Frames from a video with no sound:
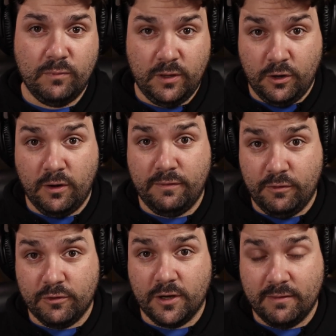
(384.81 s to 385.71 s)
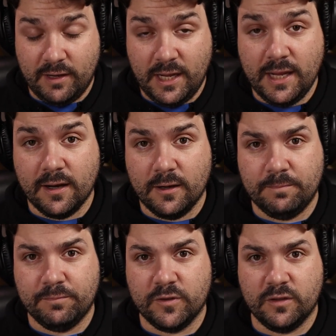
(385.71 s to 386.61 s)
you know, if you're diving here,
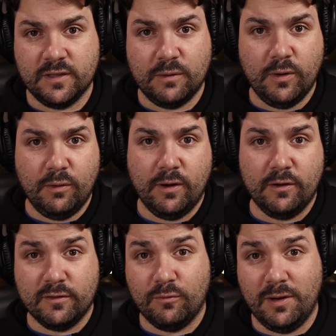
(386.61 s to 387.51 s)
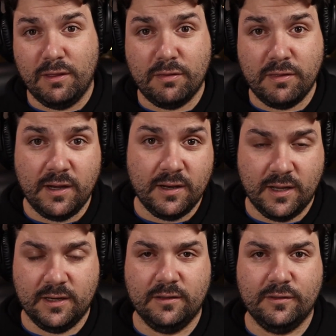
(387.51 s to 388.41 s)
to somewhere where it's a really thin
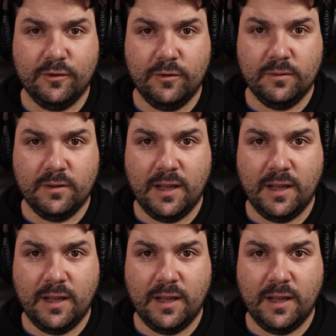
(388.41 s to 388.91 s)
undersuit,